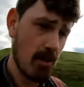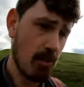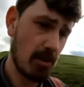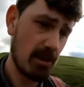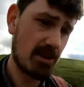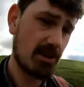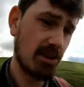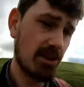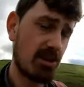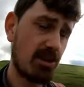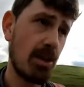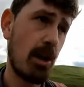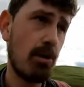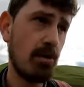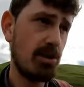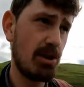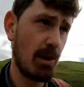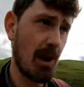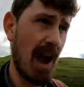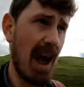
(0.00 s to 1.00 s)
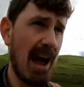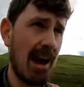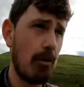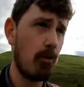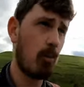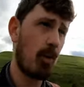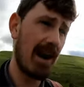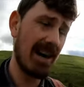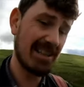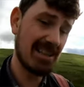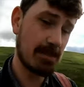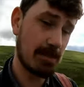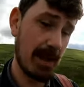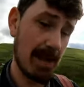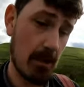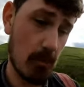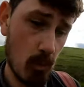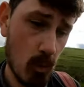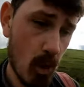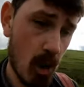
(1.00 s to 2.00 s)
which just shows you how
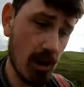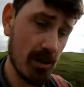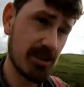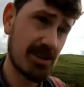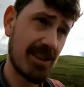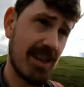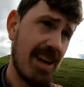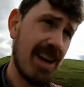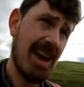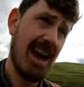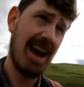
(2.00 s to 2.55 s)
widespread it was.